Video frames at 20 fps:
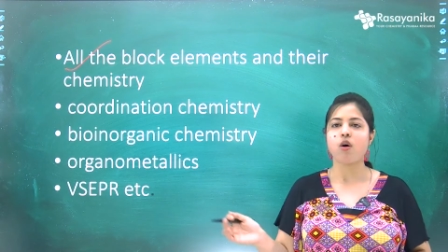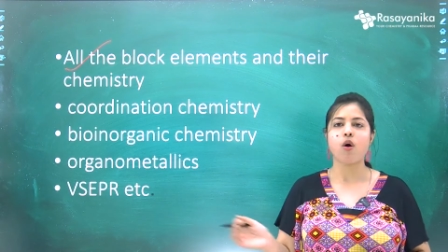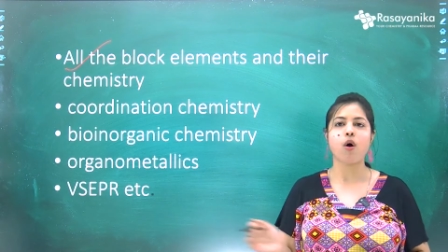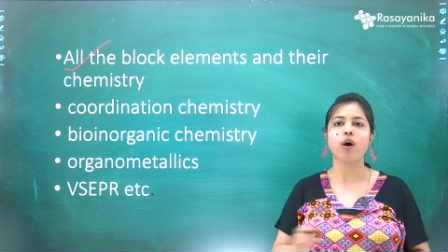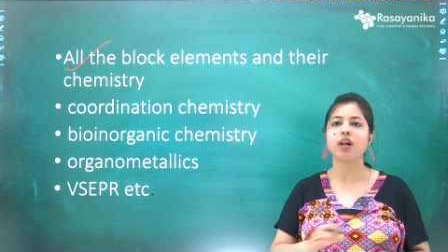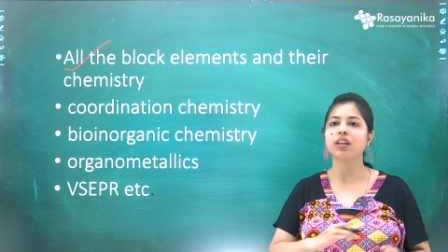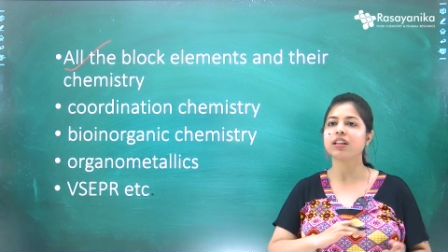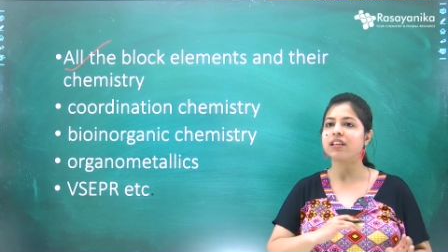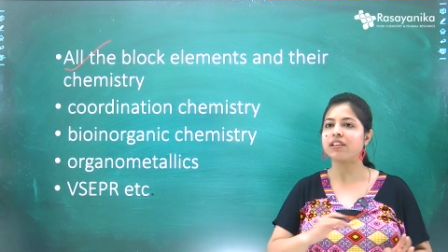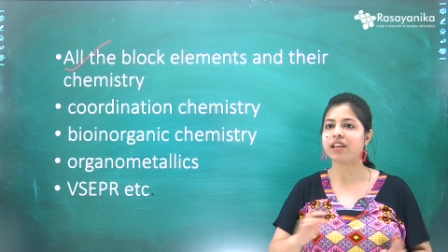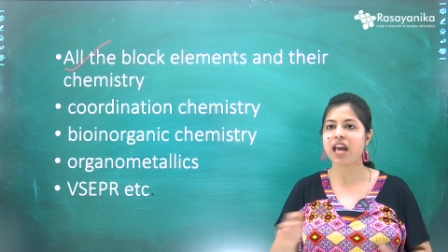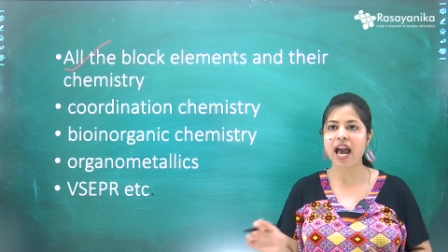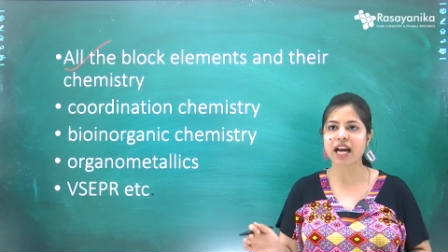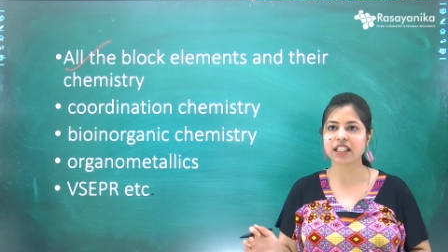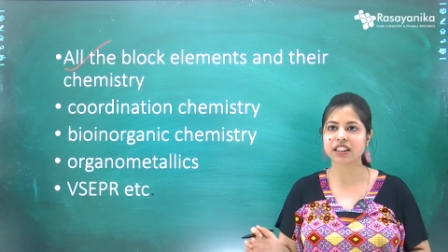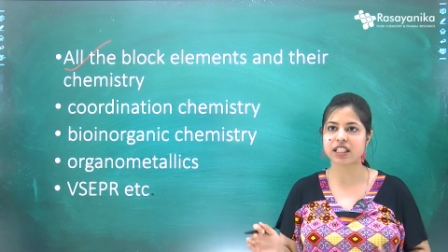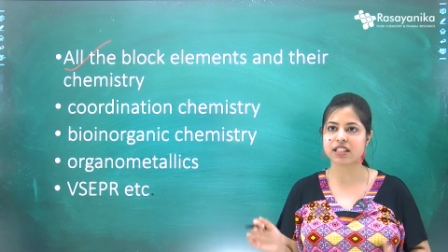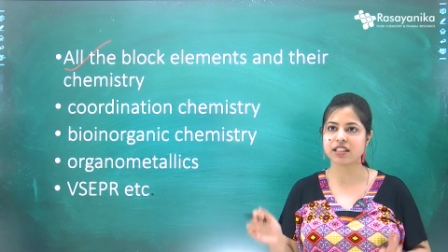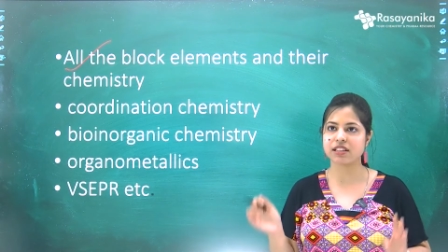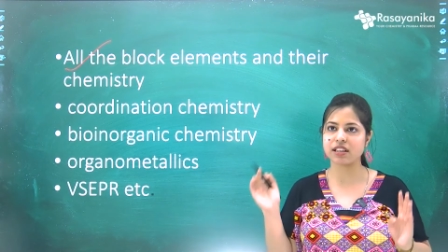all the
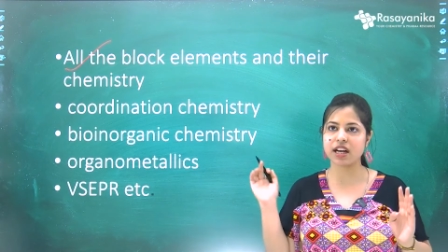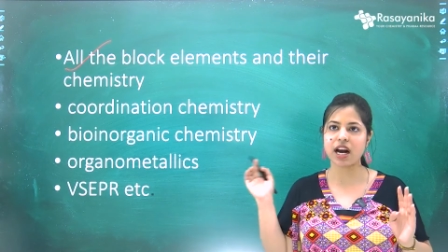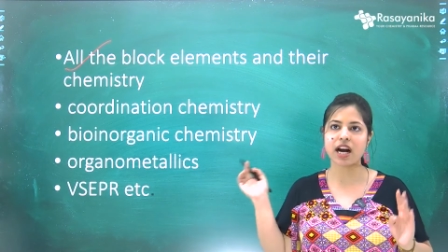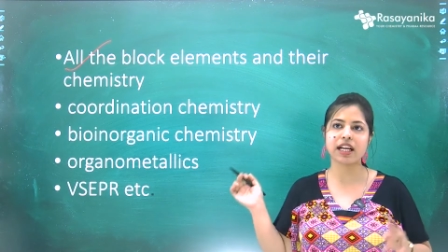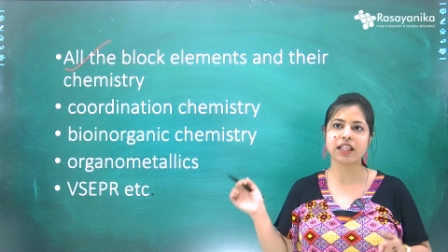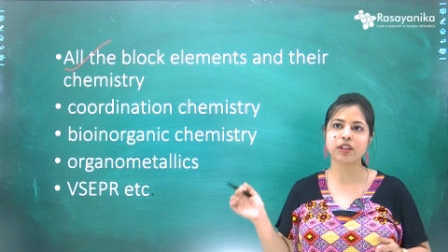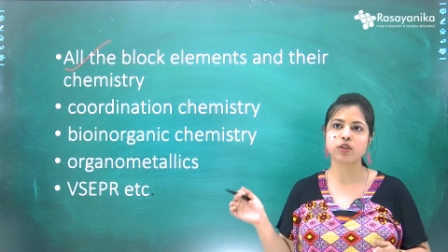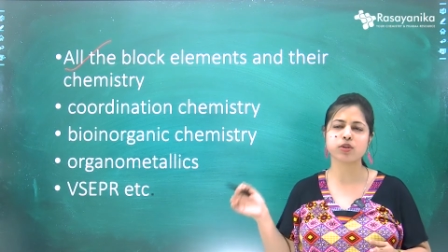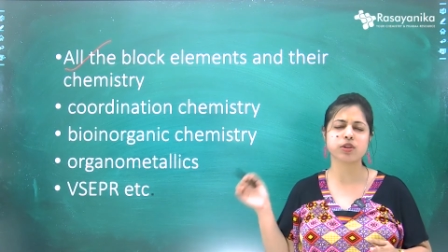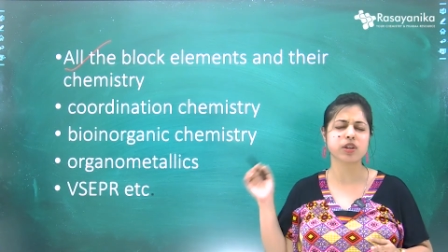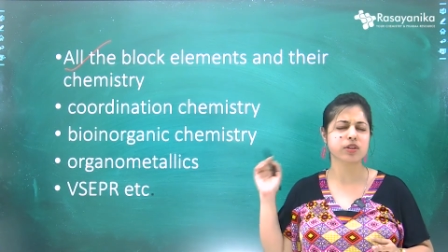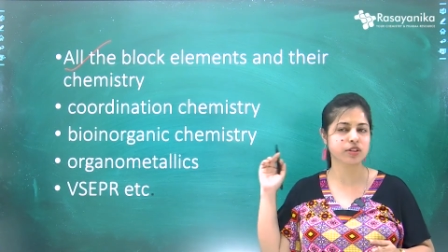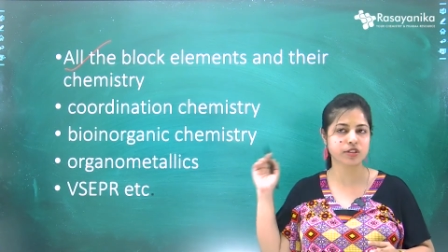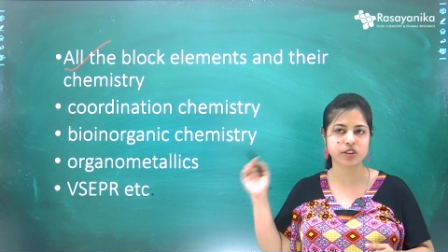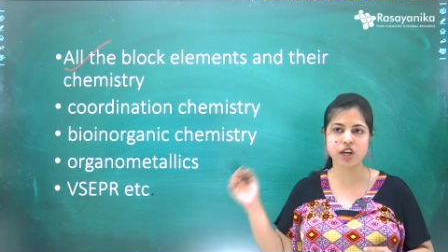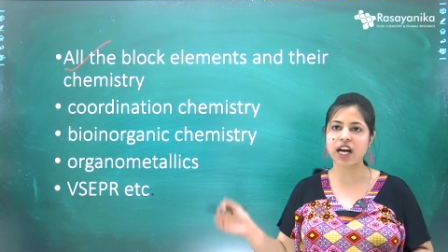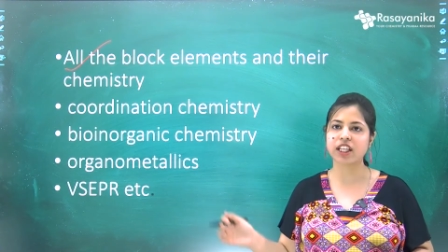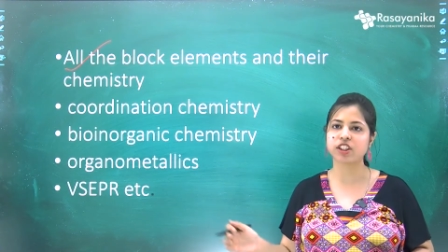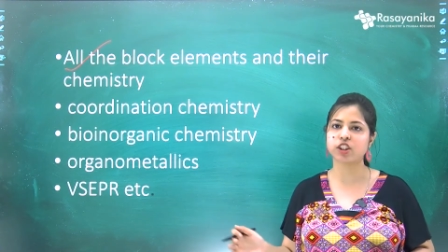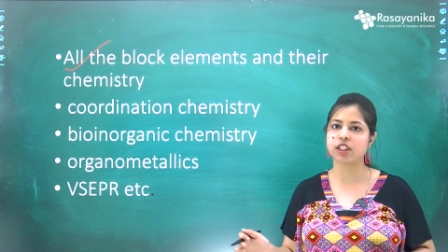reactions regarding those
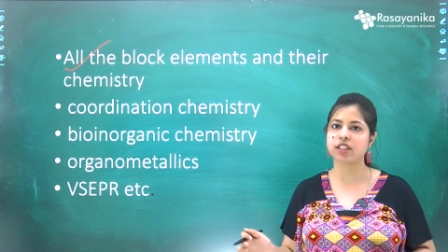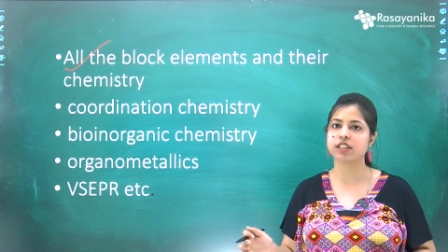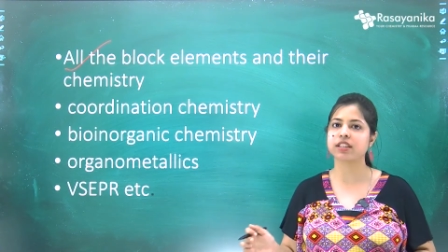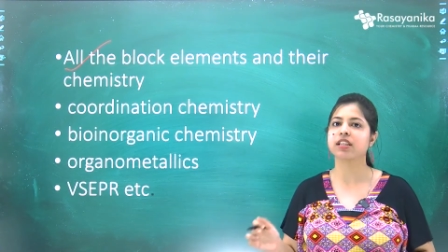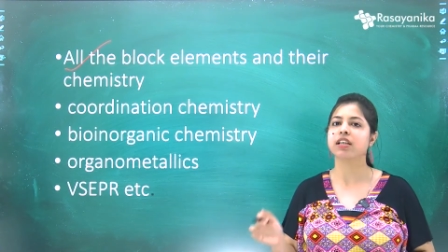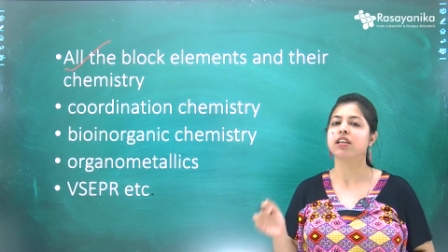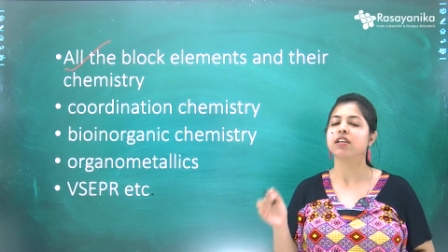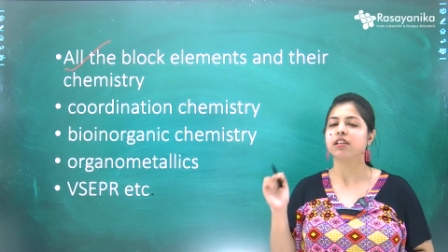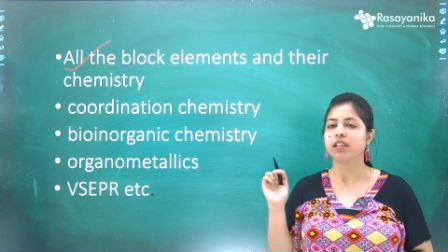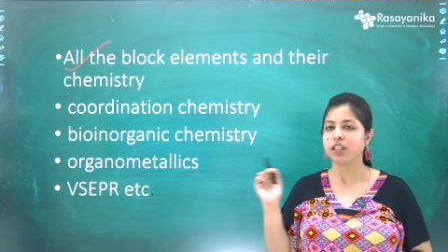structures